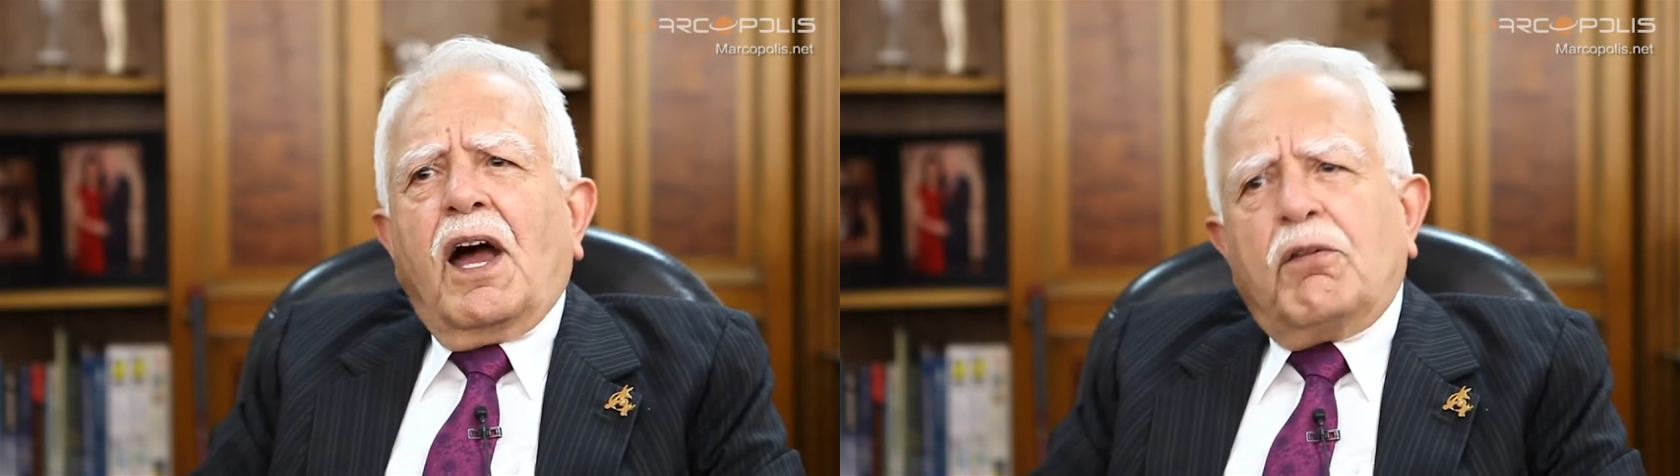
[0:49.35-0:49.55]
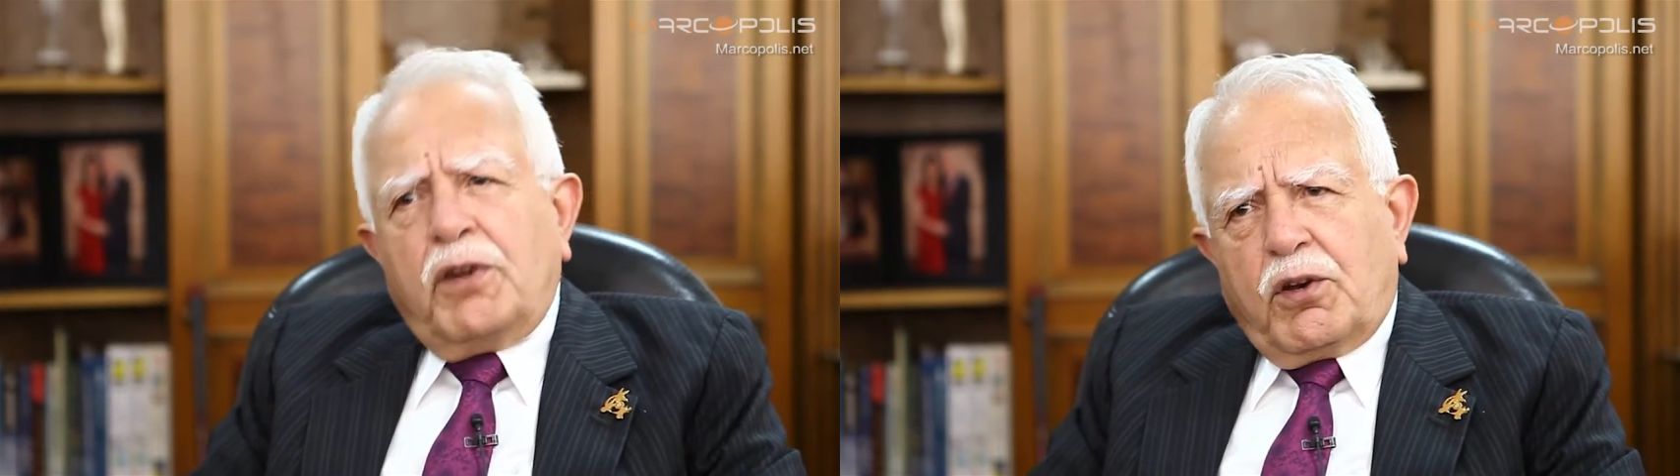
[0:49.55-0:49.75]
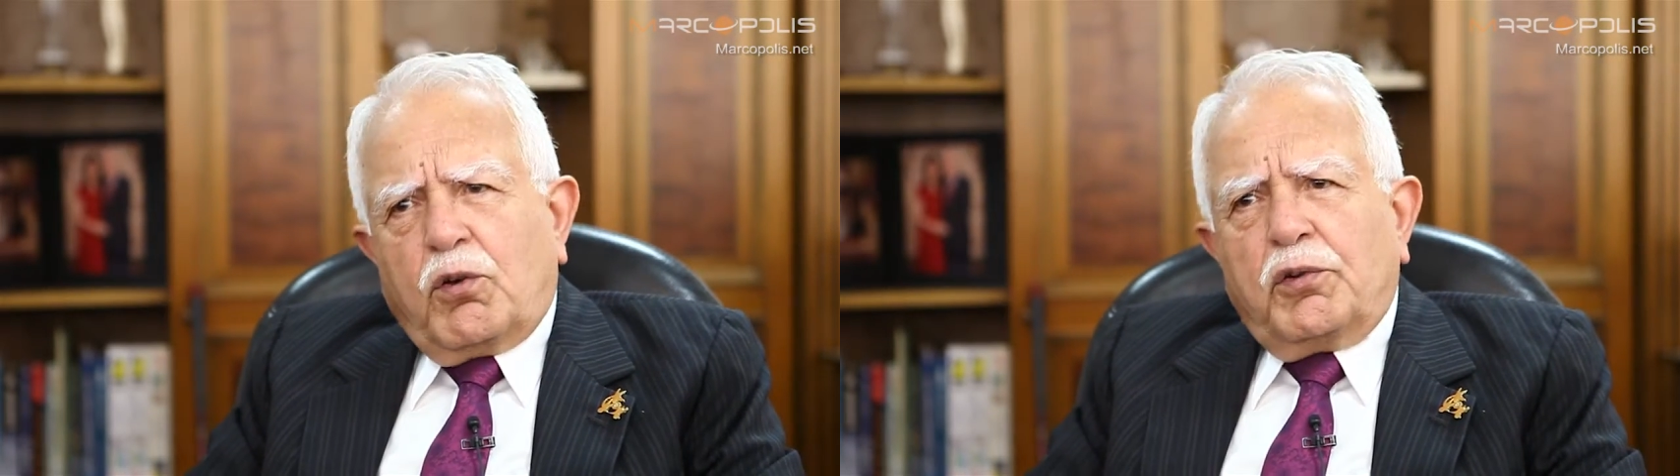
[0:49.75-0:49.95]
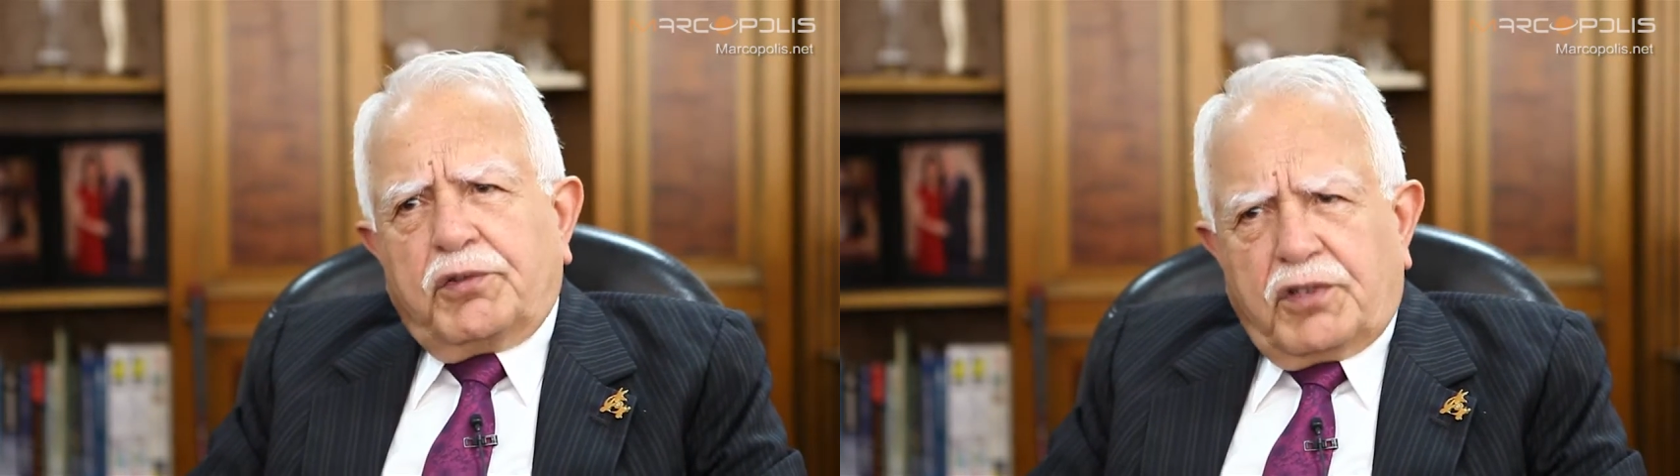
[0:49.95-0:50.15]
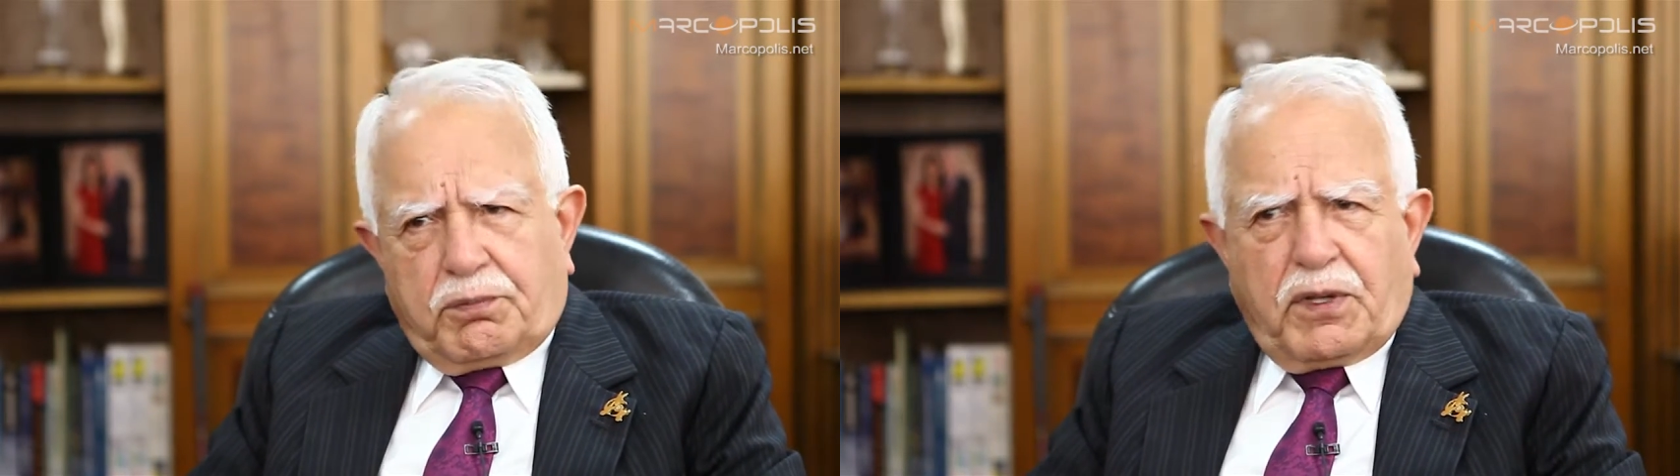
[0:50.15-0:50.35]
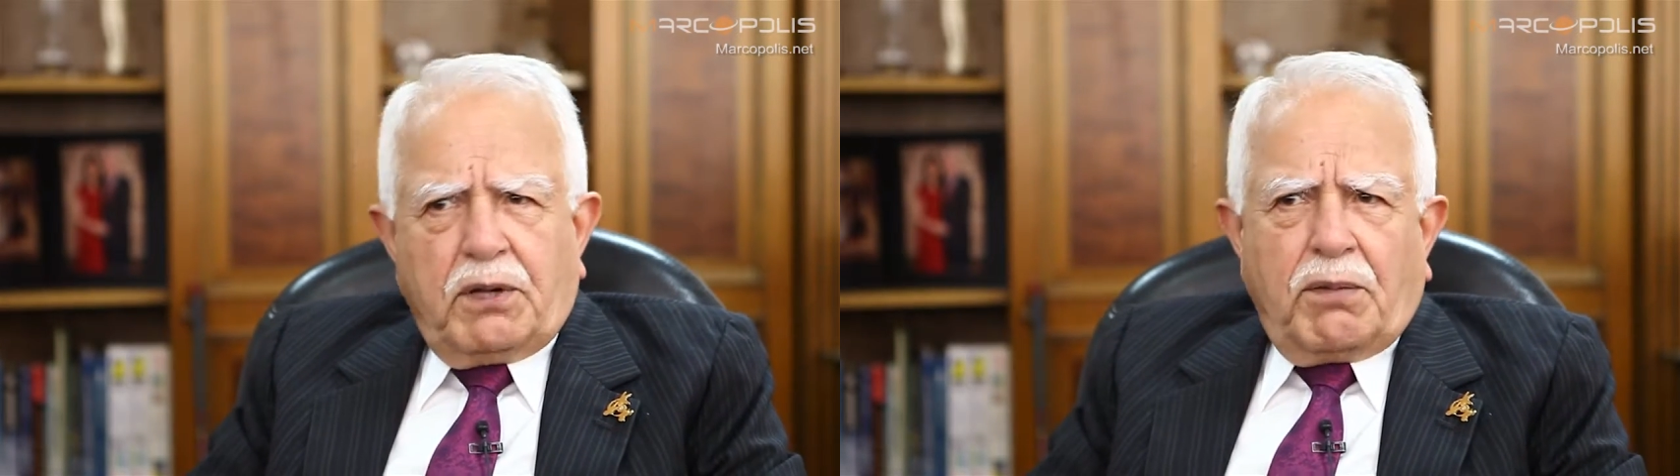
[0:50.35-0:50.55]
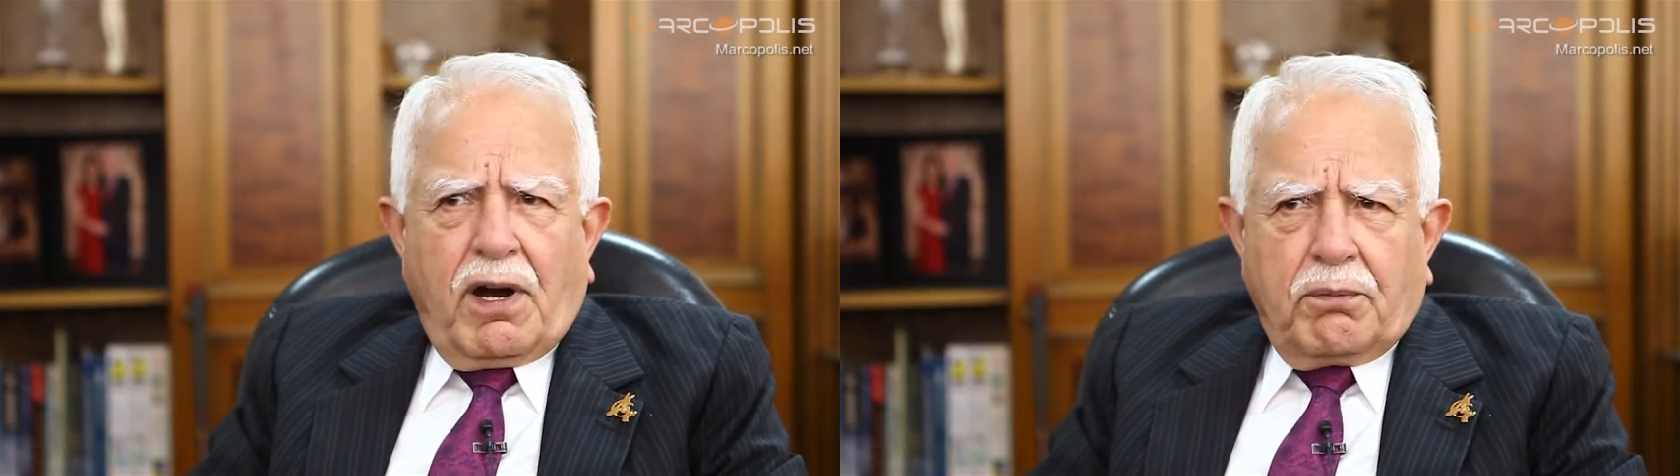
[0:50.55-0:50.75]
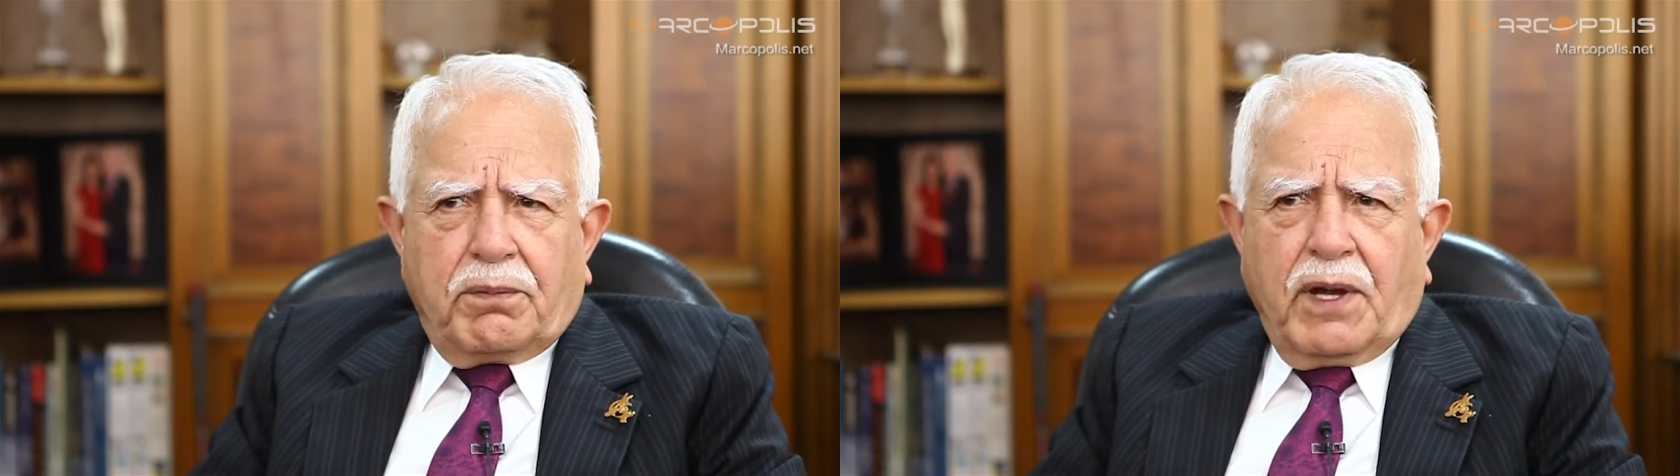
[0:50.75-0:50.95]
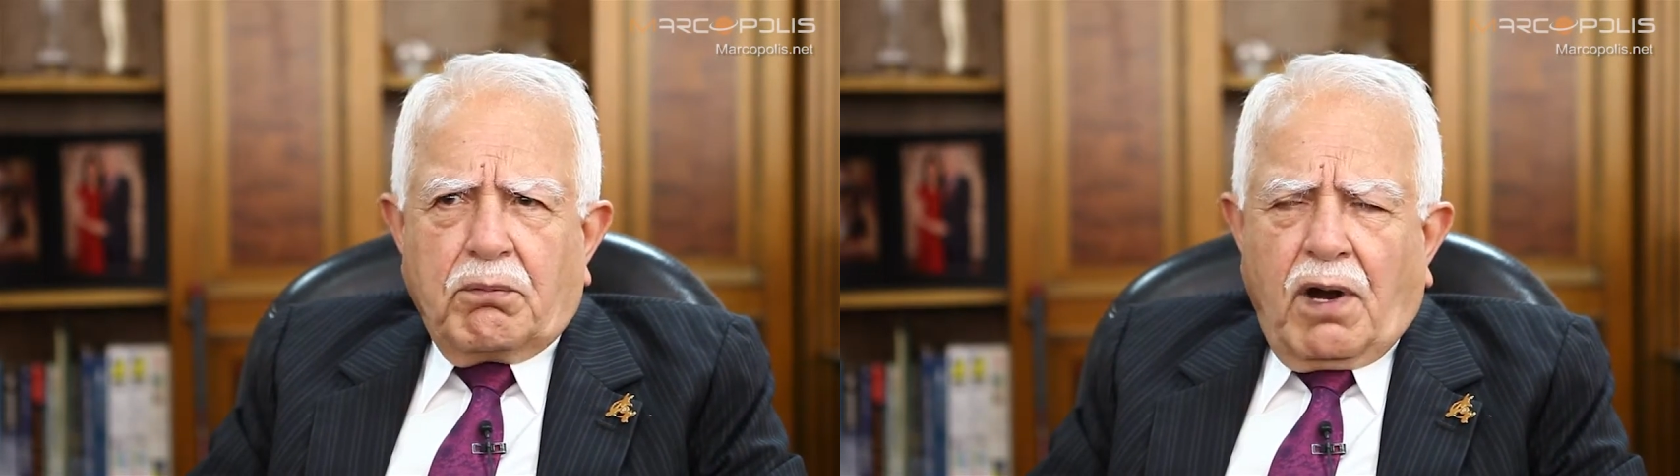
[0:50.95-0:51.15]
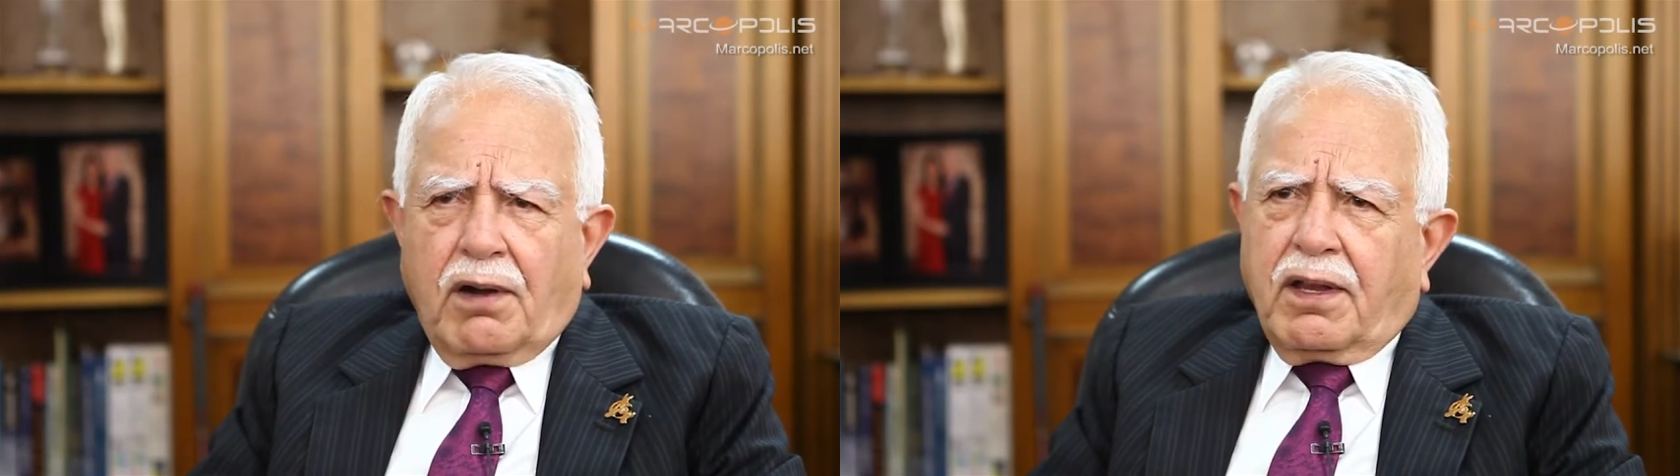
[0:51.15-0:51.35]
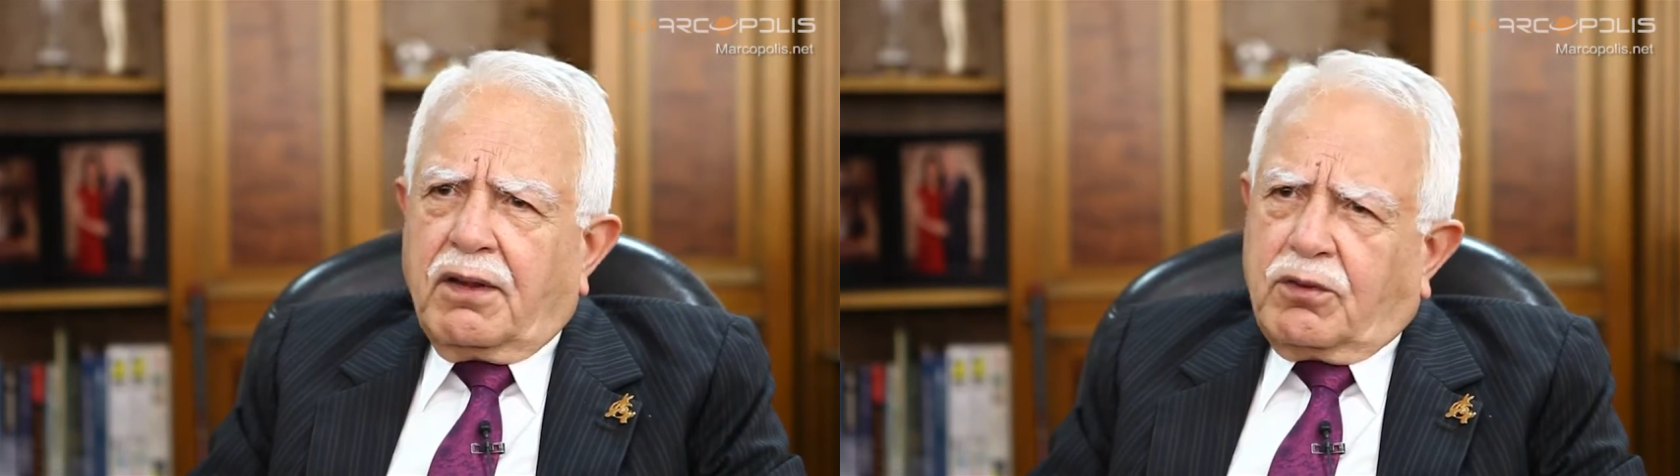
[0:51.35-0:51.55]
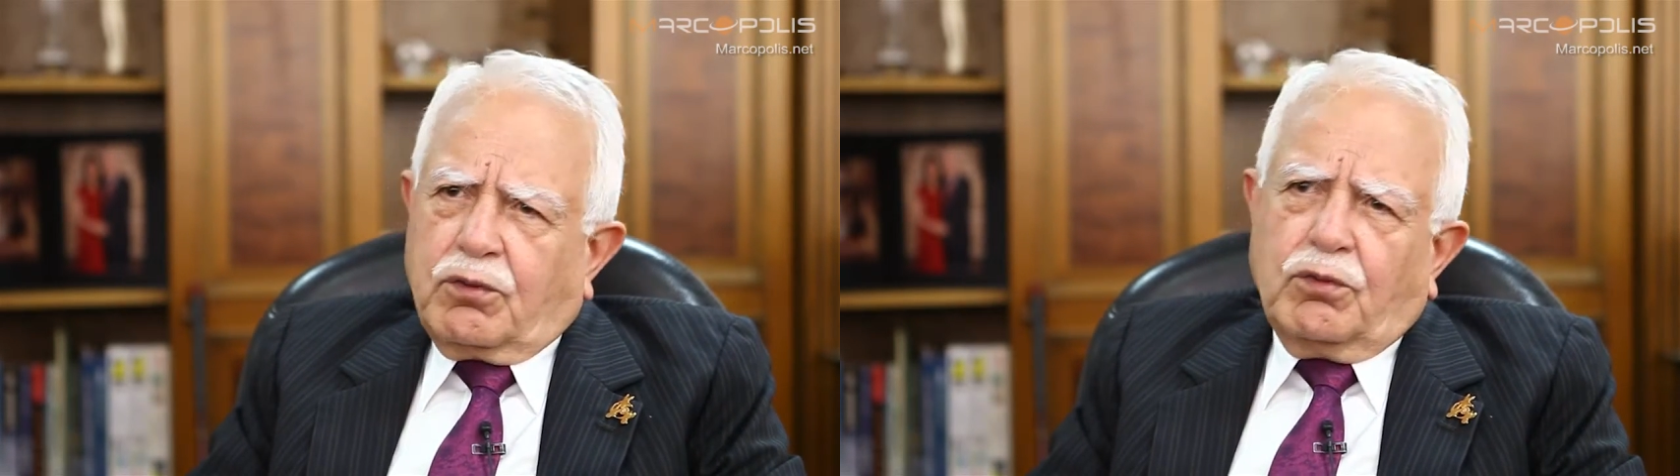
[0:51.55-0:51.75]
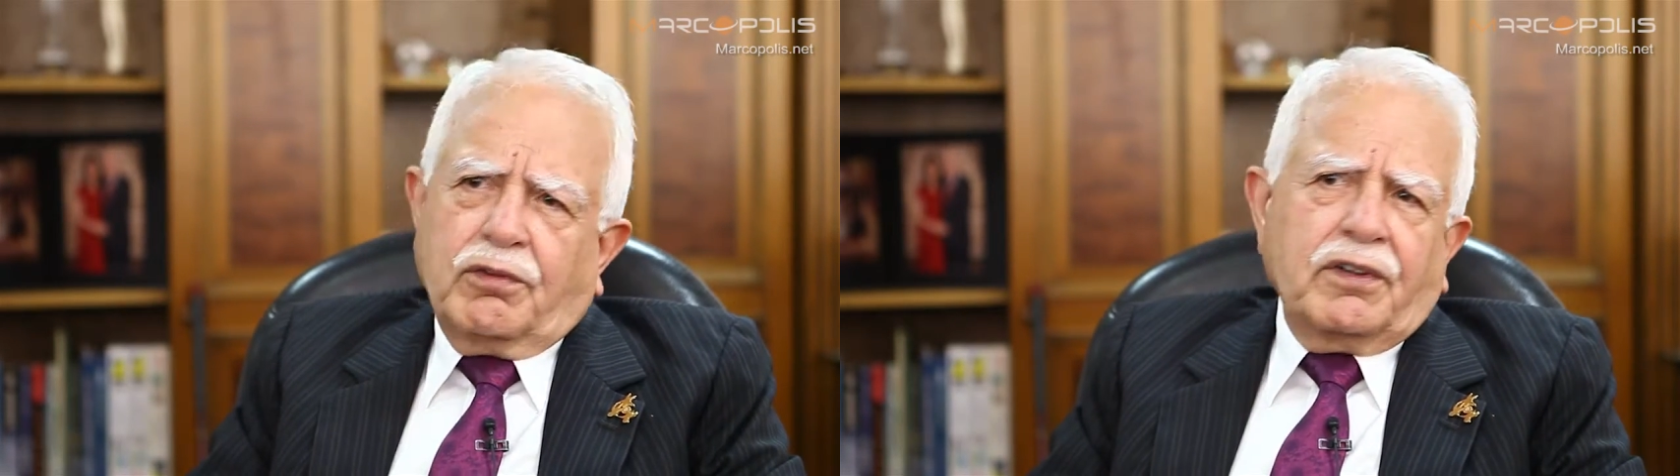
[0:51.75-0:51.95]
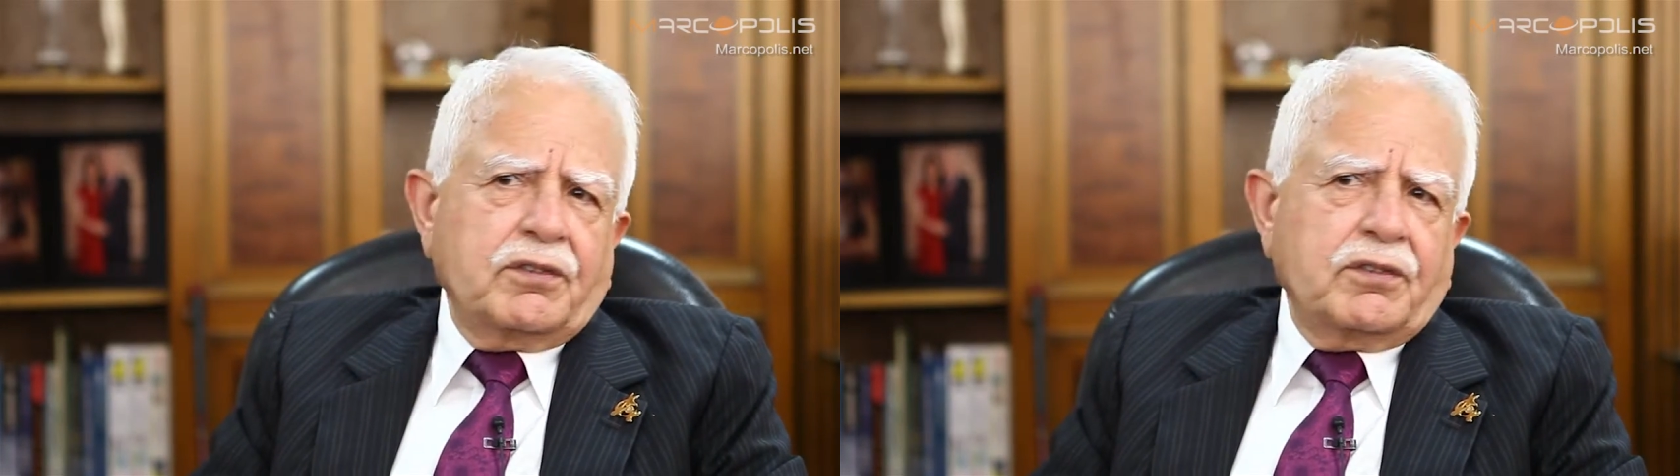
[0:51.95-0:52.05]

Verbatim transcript: Ivory Coast is pretty bar big market too,